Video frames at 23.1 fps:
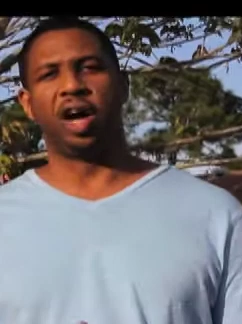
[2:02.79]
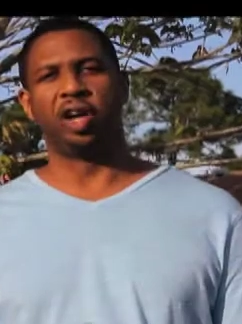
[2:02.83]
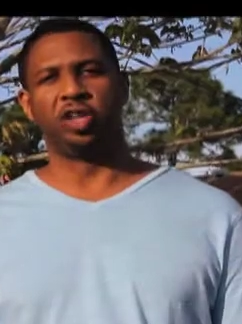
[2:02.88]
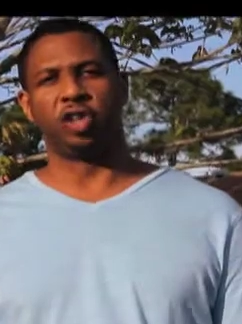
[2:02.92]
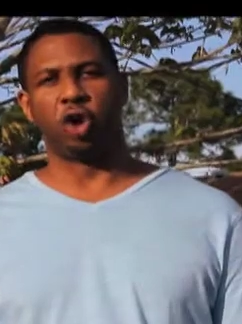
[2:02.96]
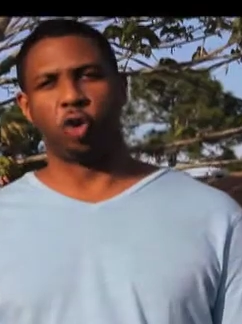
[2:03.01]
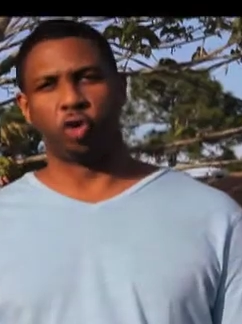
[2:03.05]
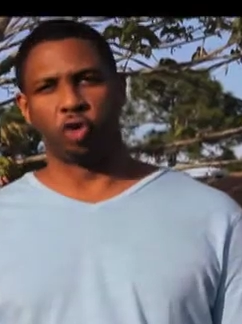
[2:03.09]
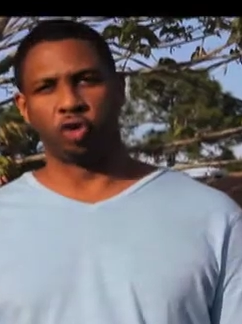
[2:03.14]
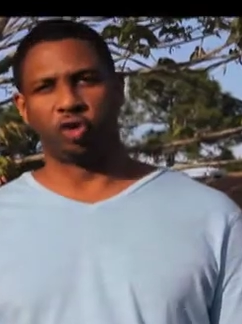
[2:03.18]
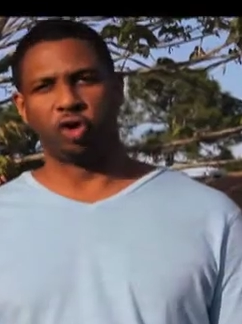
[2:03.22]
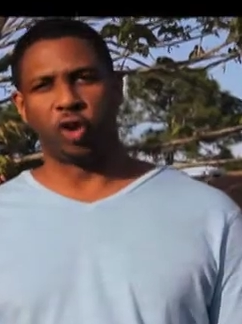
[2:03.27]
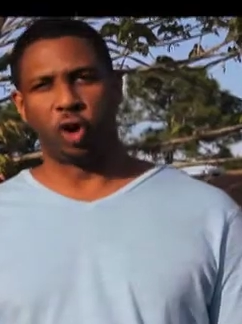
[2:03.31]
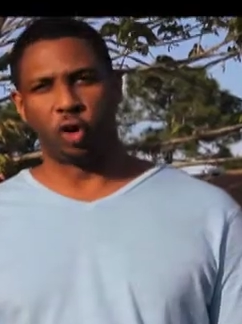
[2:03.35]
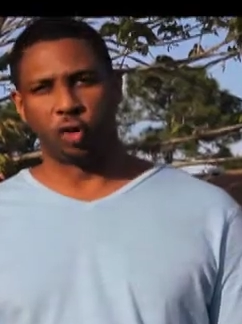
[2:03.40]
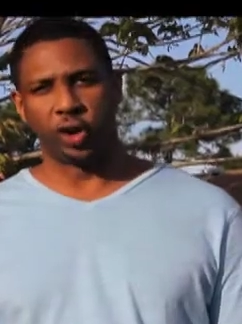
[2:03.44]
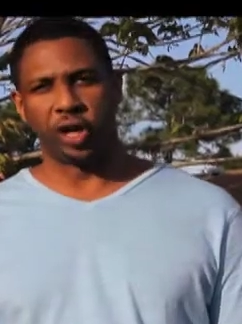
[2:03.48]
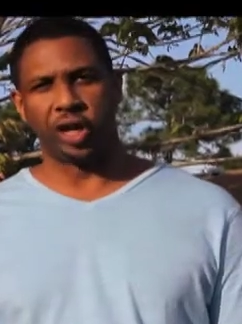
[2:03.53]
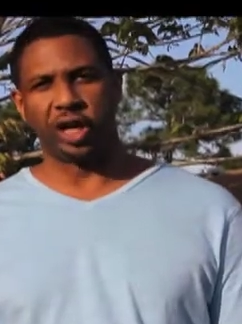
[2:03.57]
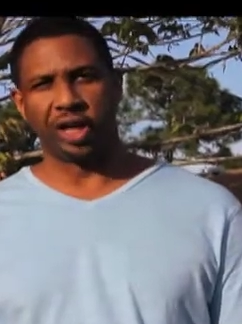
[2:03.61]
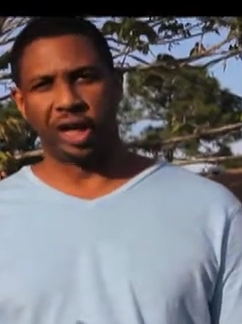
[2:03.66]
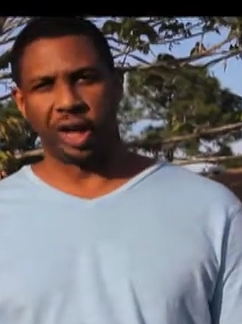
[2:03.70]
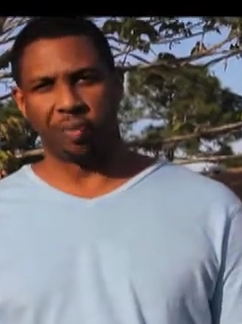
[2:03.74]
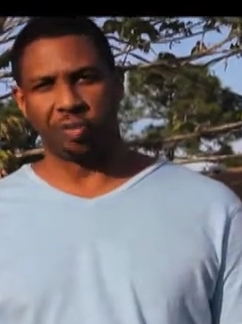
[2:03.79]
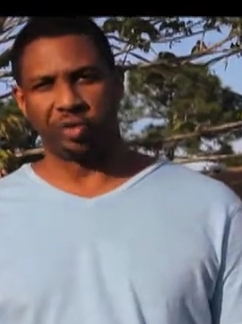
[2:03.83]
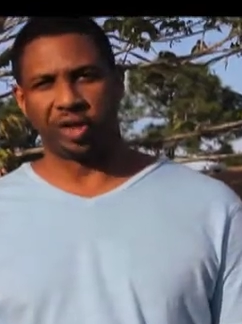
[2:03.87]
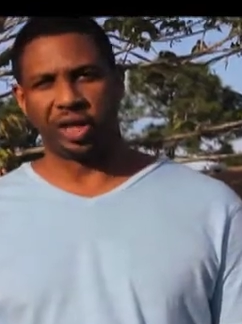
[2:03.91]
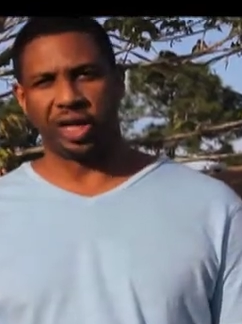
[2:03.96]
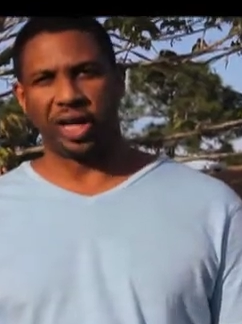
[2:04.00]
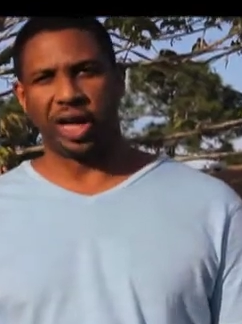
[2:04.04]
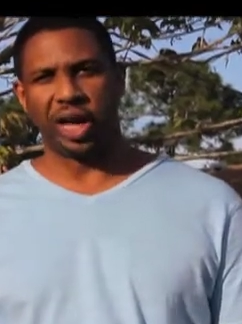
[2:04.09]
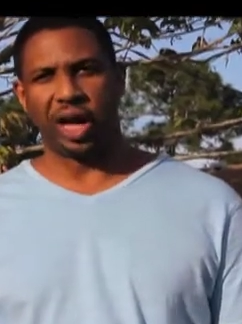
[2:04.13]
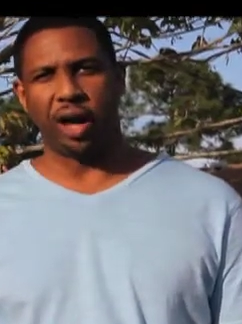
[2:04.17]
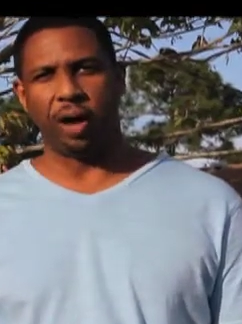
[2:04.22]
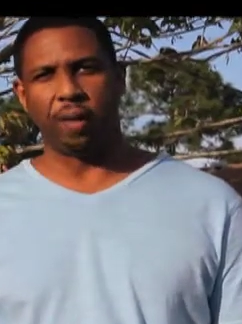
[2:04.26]
total solar eclipse.
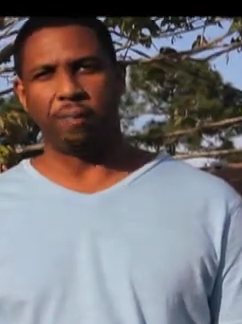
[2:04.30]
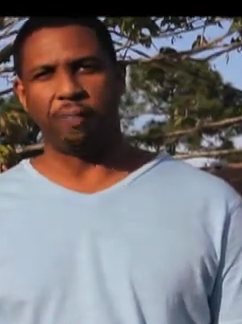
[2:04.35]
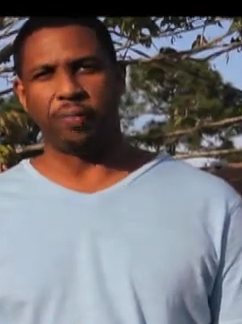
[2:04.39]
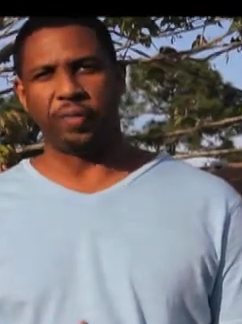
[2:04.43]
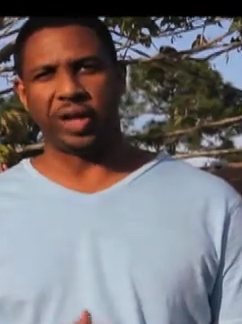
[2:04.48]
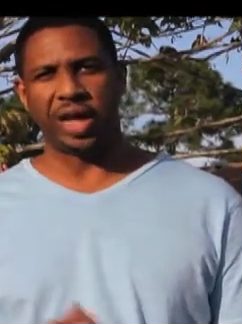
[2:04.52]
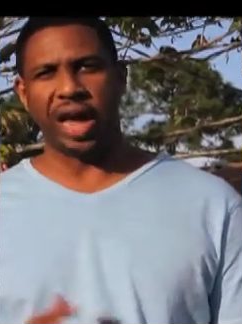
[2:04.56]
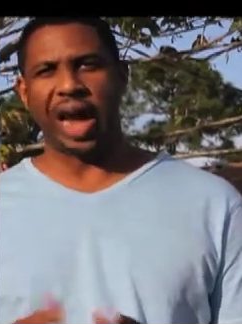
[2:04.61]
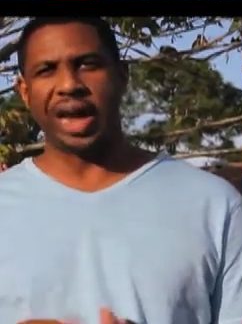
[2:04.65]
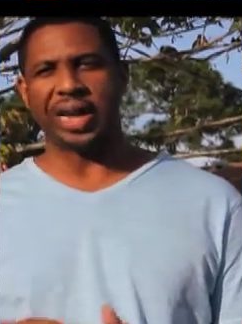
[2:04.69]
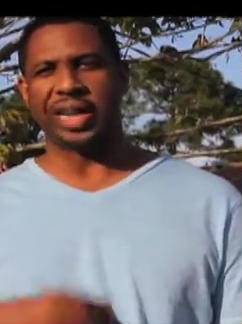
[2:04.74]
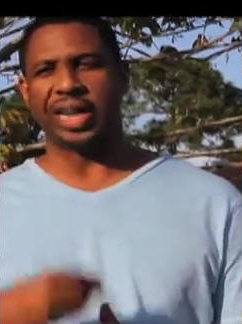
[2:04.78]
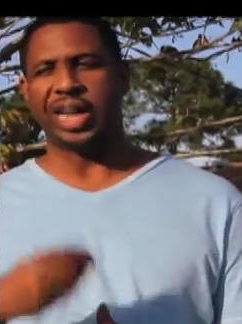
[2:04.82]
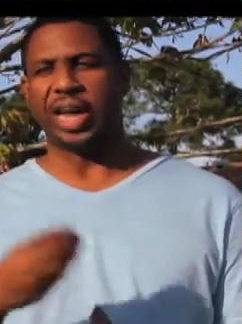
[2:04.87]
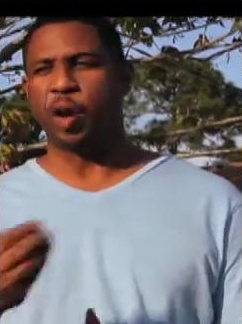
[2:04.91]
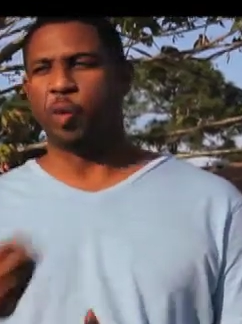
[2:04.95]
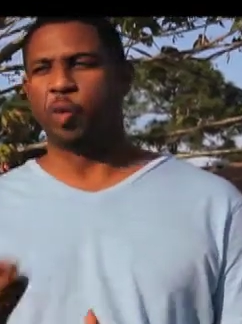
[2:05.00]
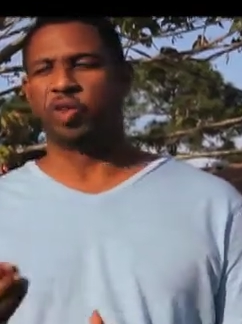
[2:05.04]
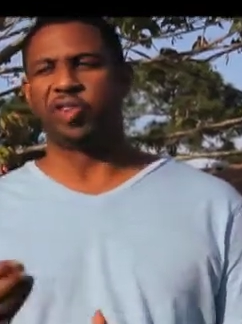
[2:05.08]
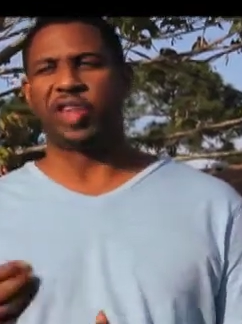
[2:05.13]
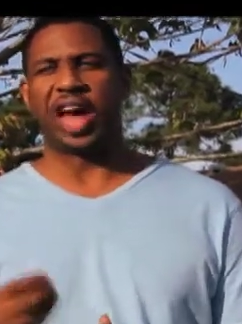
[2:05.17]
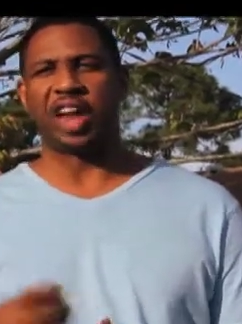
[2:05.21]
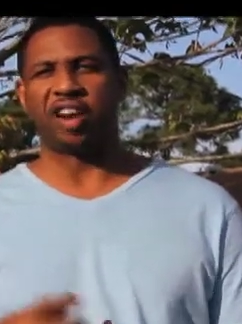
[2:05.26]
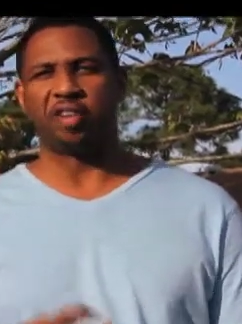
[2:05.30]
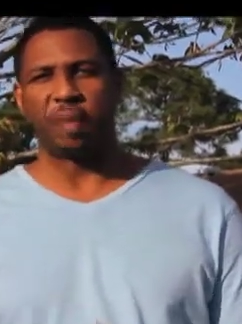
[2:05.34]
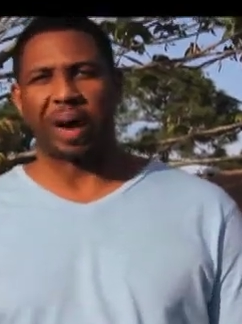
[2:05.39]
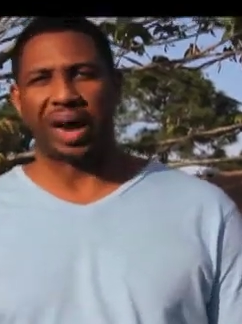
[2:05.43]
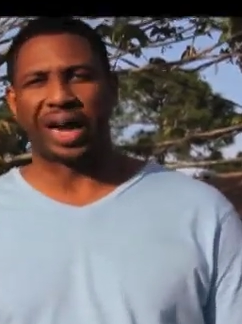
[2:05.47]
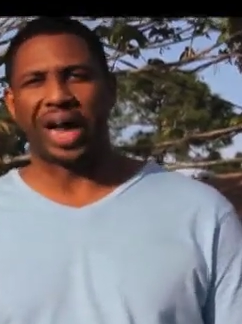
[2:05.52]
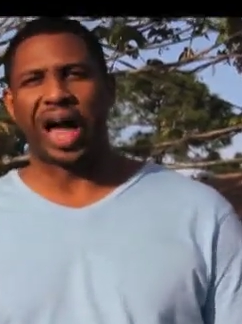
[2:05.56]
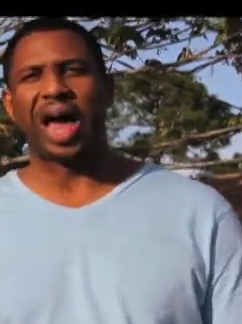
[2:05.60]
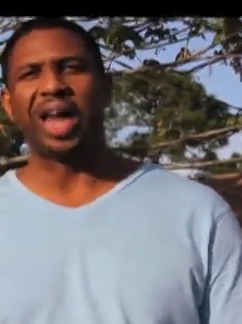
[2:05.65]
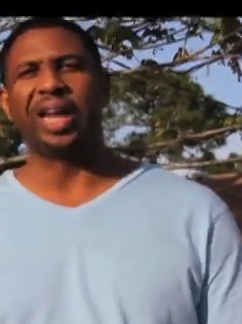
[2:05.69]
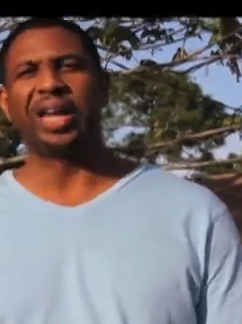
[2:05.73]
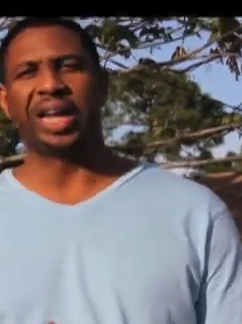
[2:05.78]
The, um, the idea was that of my
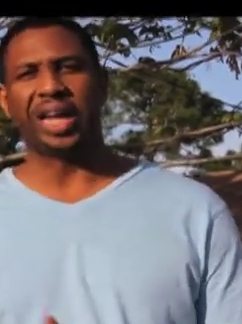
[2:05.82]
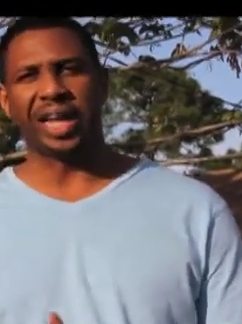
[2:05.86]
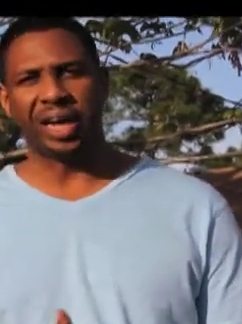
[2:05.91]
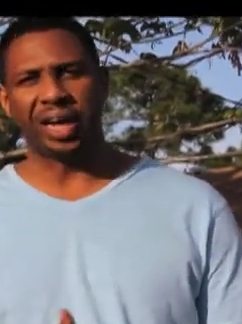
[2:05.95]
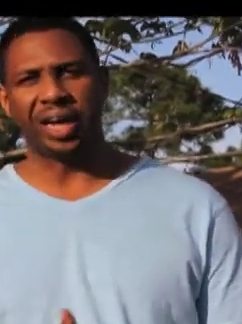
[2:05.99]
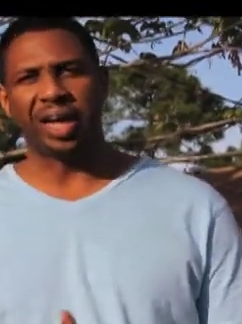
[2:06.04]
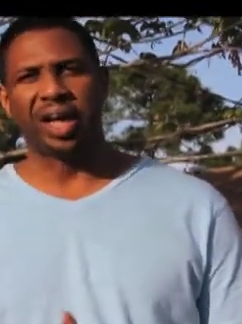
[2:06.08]
colleague,